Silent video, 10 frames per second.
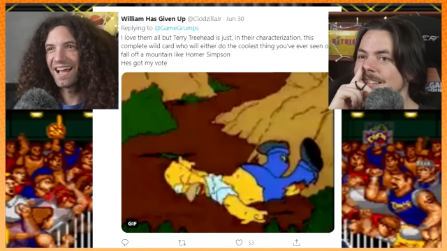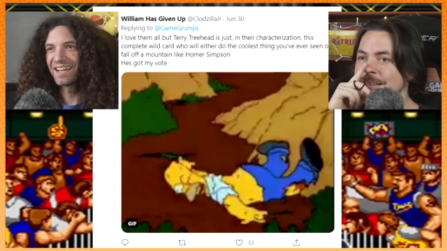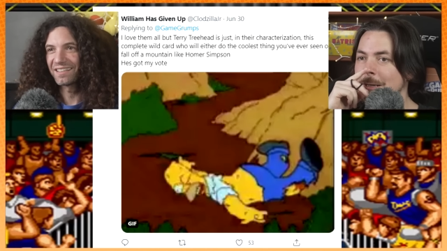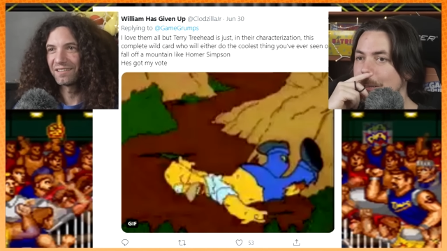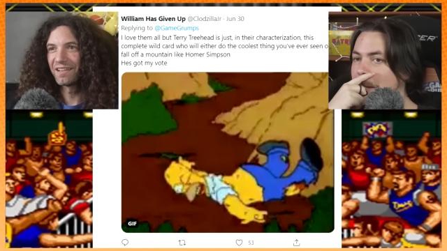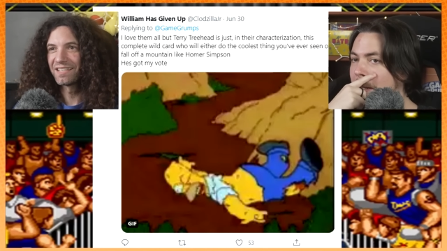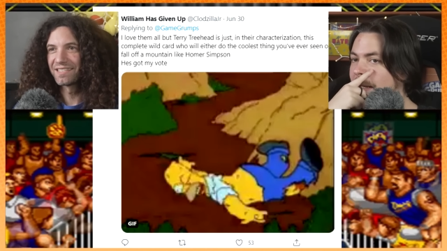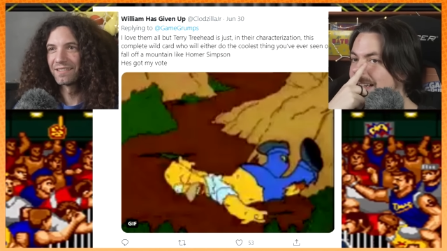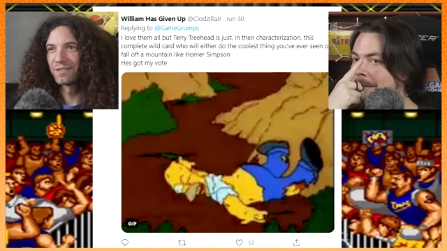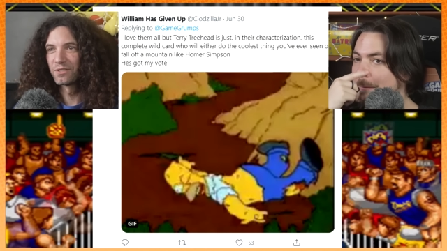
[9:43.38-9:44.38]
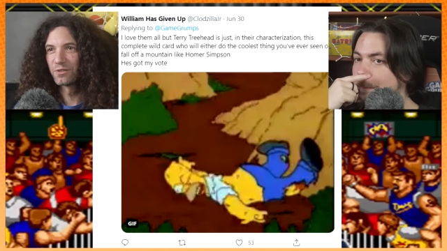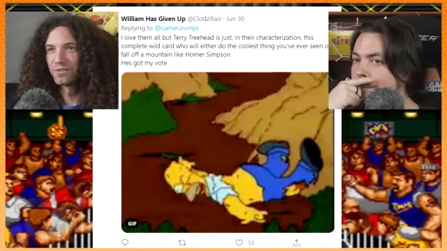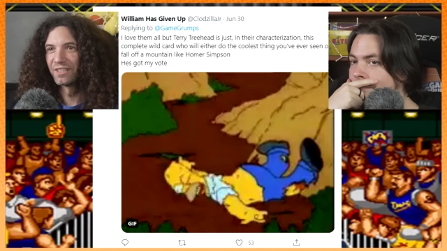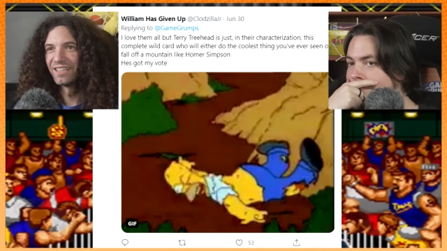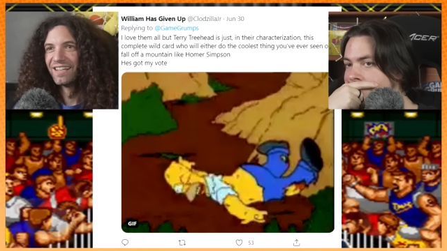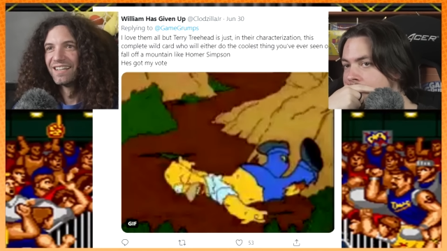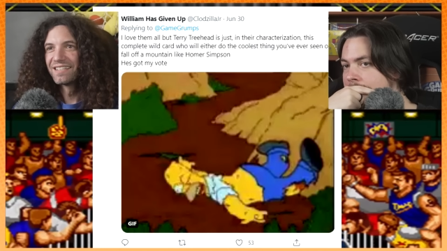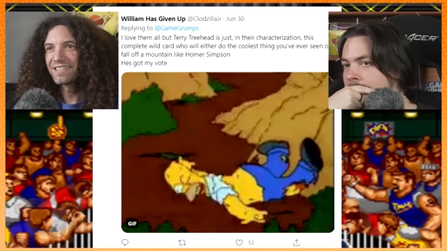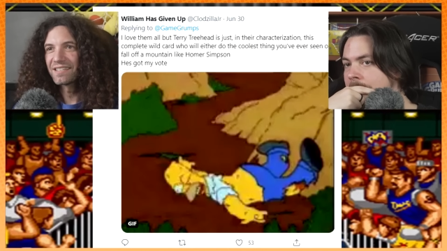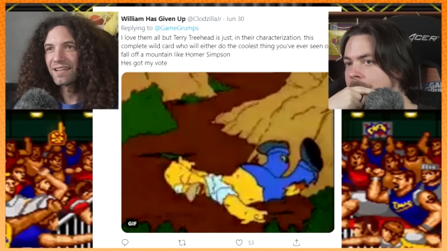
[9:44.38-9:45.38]
Speaker 1: at Clodzilla Jr.
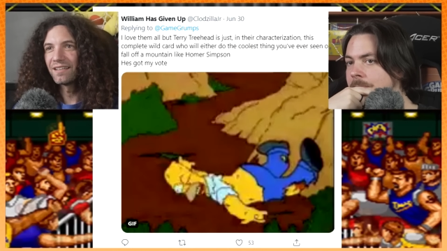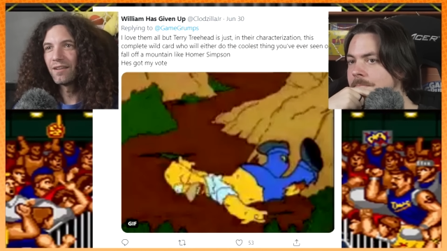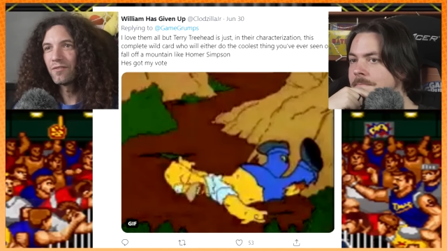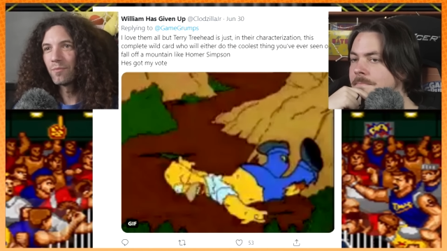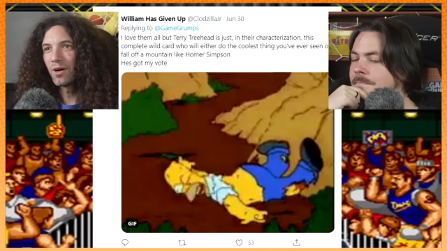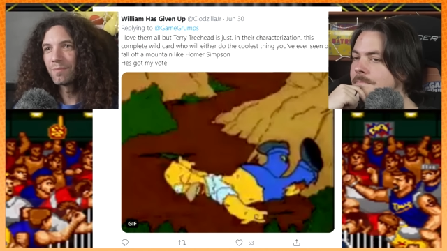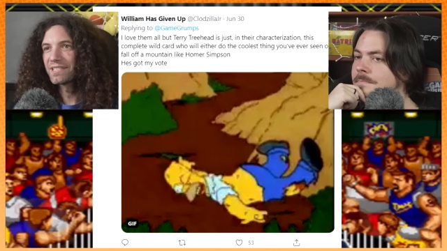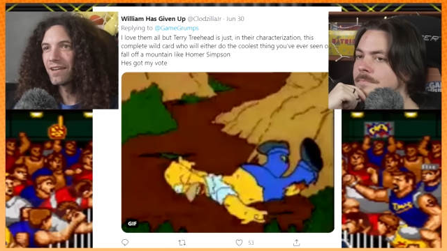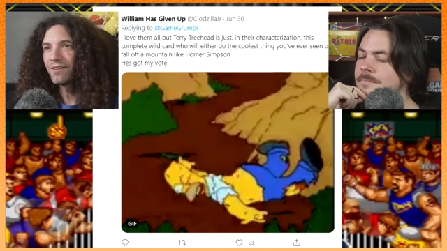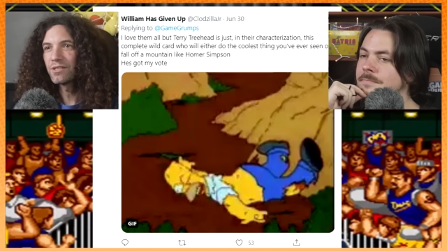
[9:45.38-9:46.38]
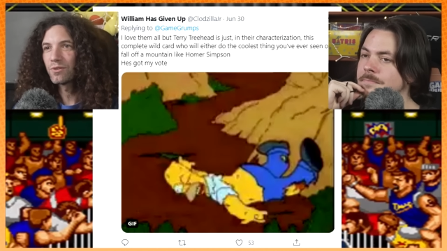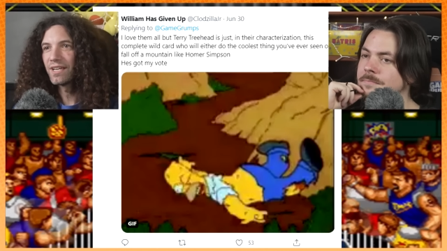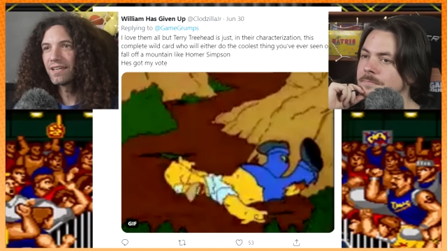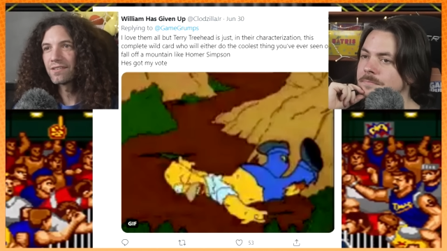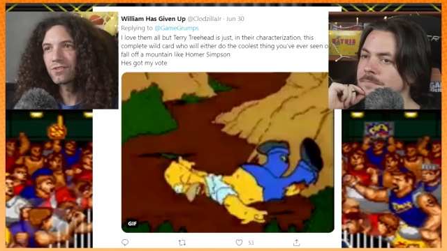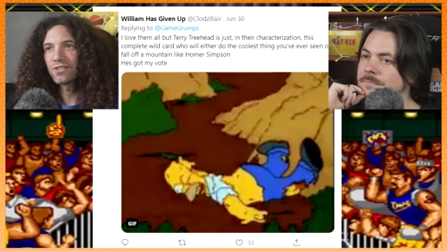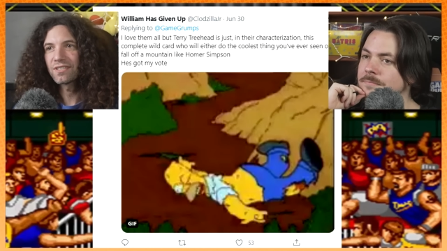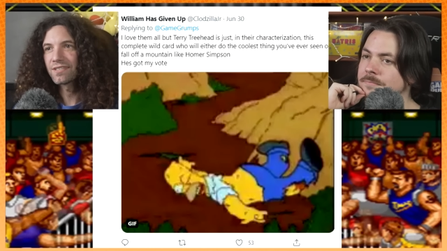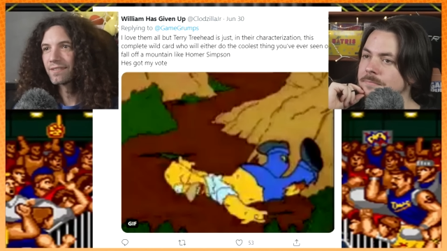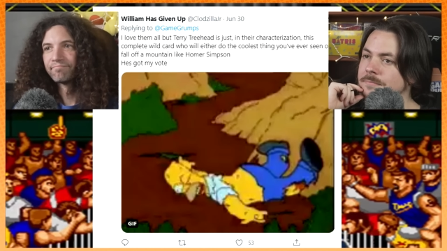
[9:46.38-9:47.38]
says, I love them all, but Terry Treehead is
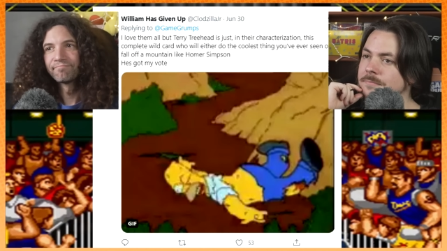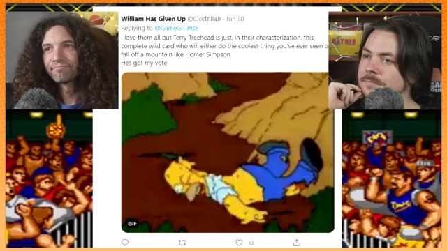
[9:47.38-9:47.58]
just.